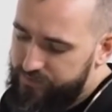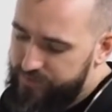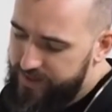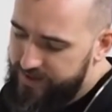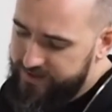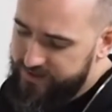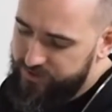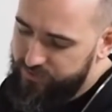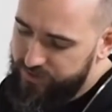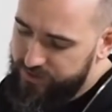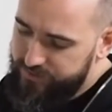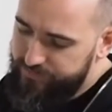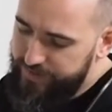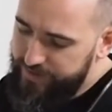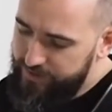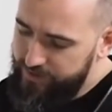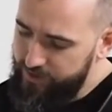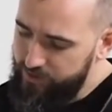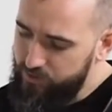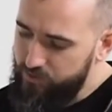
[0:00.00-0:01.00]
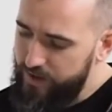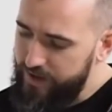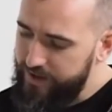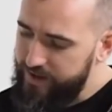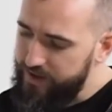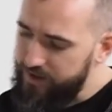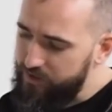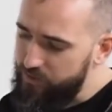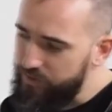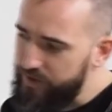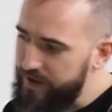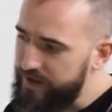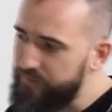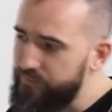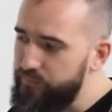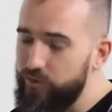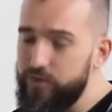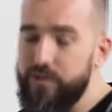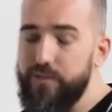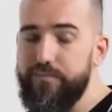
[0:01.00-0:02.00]
thanks to this Velcro, I can connect
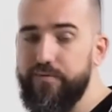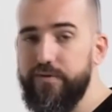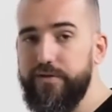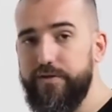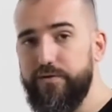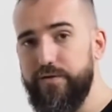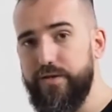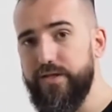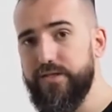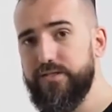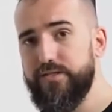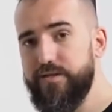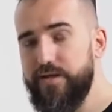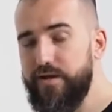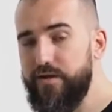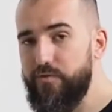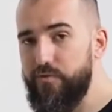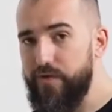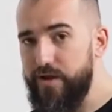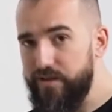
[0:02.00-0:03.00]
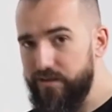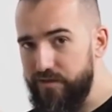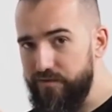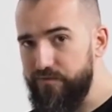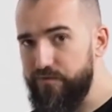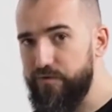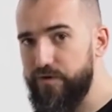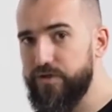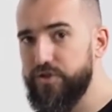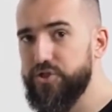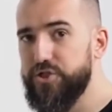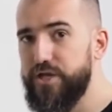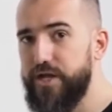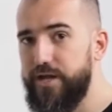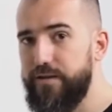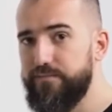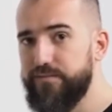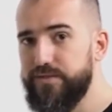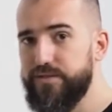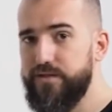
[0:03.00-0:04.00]
multiple units and create different
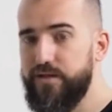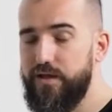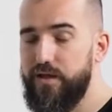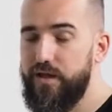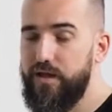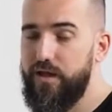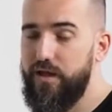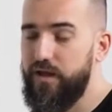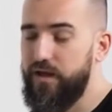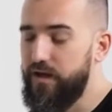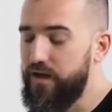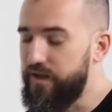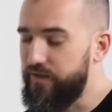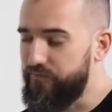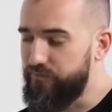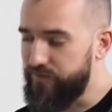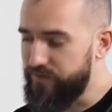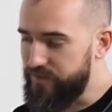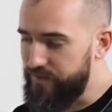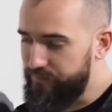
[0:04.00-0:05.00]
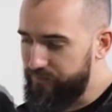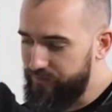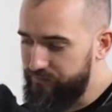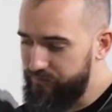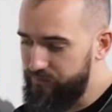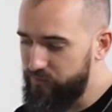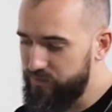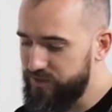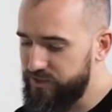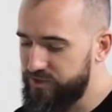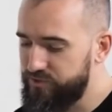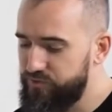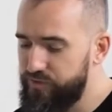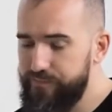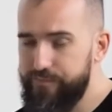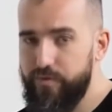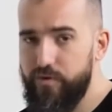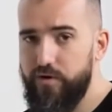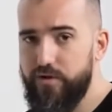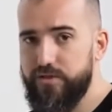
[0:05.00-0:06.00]
shapes, like for example if it was a
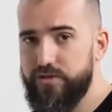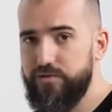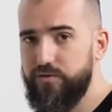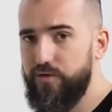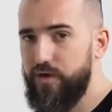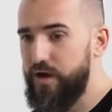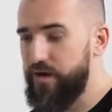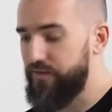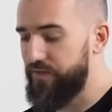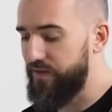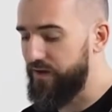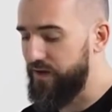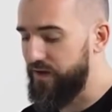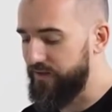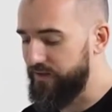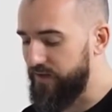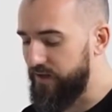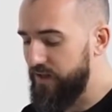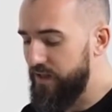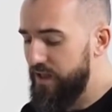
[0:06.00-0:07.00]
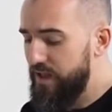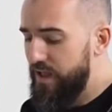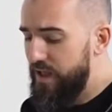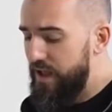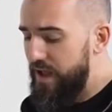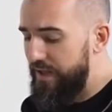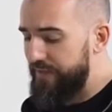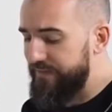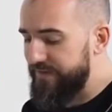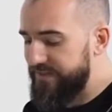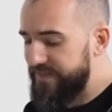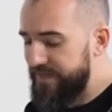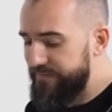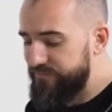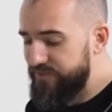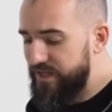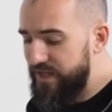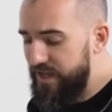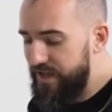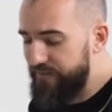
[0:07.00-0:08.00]
strip box or anything like that. At the
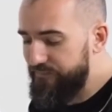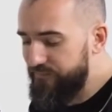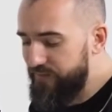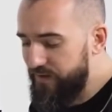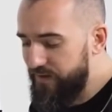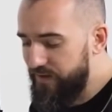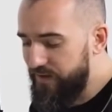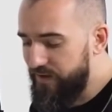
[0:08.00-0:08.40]
same time,